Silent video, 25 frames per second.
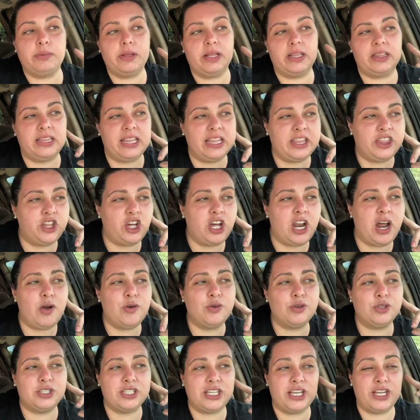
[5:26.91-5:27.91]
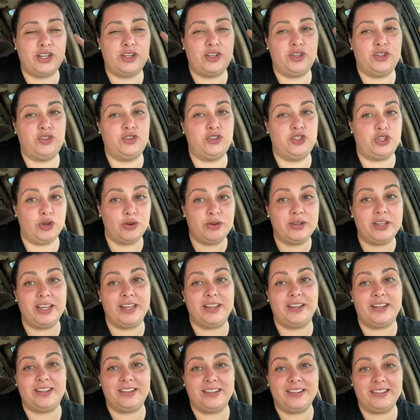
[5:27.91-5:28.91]
Like, they thought I was like
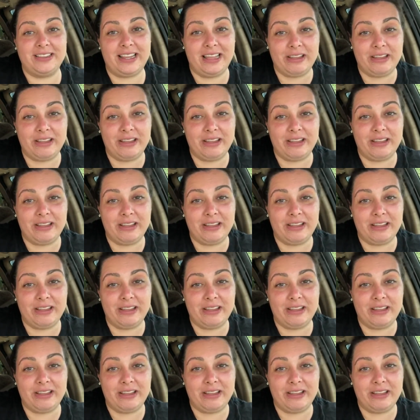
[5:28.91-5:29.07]
joking.